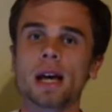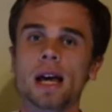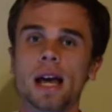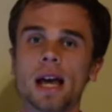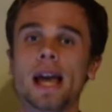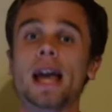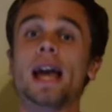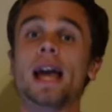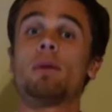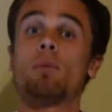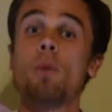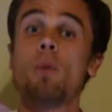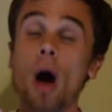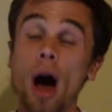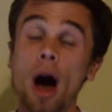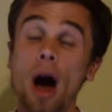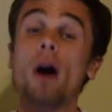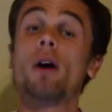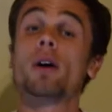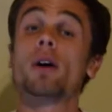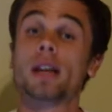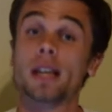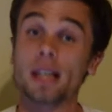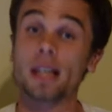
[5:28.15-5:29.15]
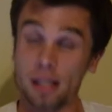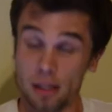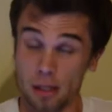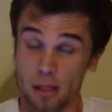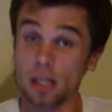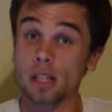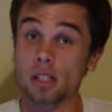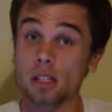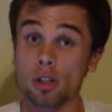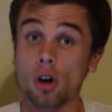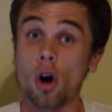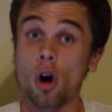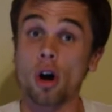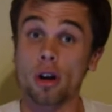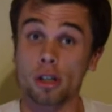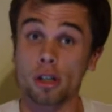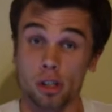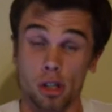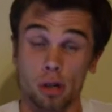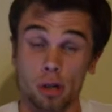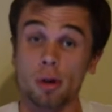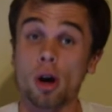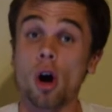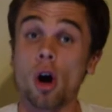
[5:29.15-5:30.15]
and while he's going
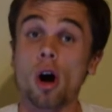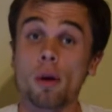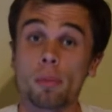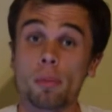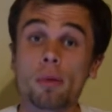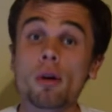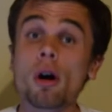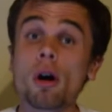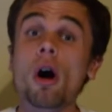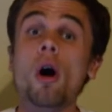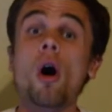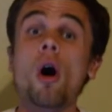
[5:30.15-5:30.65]
to be All Pro,